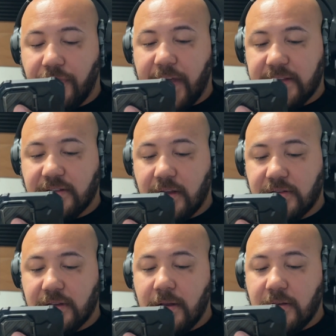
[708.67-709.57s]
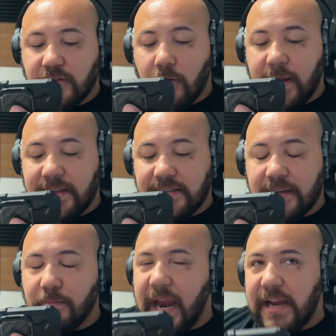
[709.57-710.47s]
that's nuts. So in
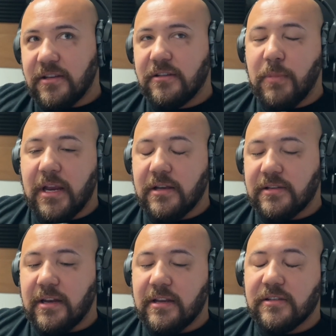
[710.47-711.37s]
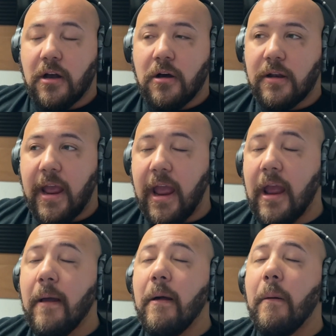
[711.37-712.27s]
some cases, because it is on
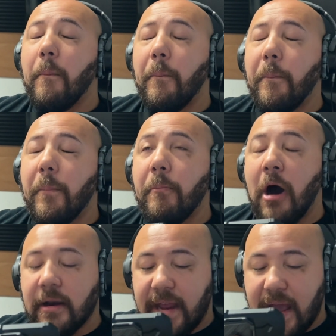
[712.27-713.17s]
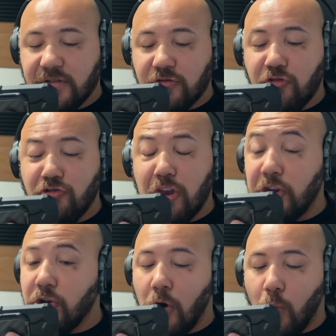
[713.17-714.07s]
a podcast,
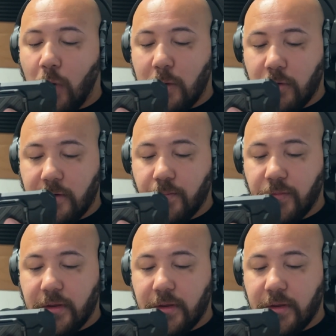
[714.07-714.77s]
you don't want one.